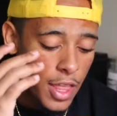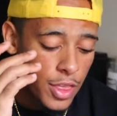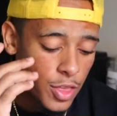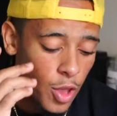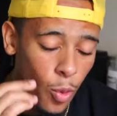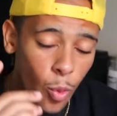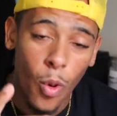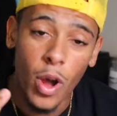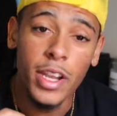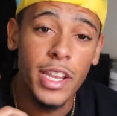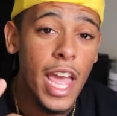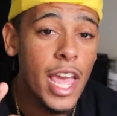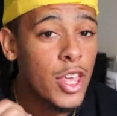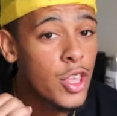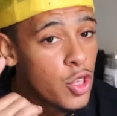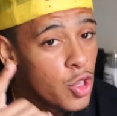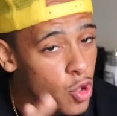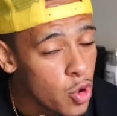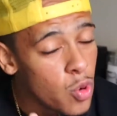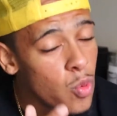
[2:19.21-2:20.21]
The one
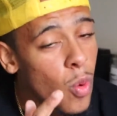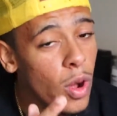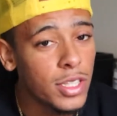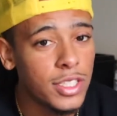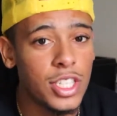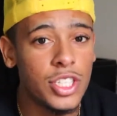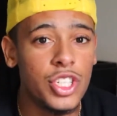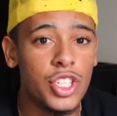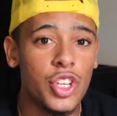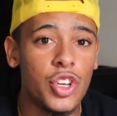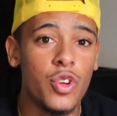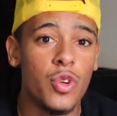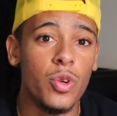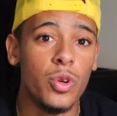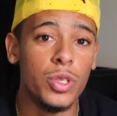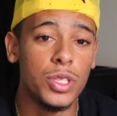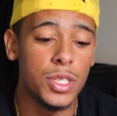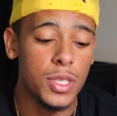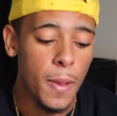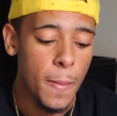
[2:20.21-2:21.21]
that you want to
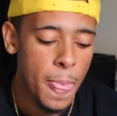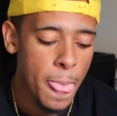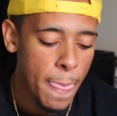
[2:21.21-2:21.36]
choose